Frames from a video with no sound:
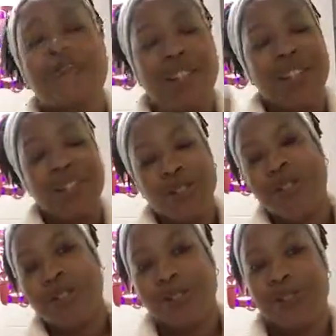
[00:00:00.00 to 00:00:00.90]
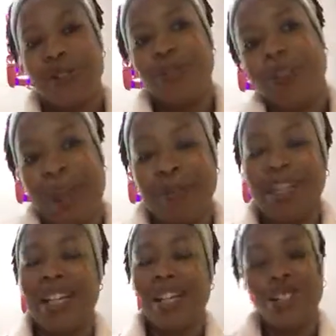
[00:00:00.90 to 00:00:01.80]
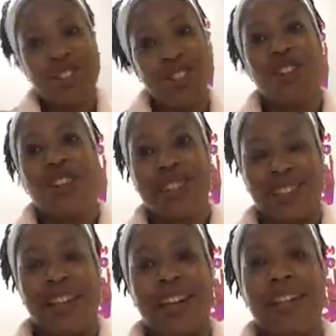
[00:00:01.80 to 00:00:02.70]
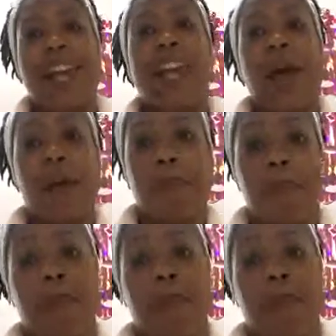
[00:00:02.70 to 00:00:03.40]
my YouTube family. It's your girl Yolanda, and I'm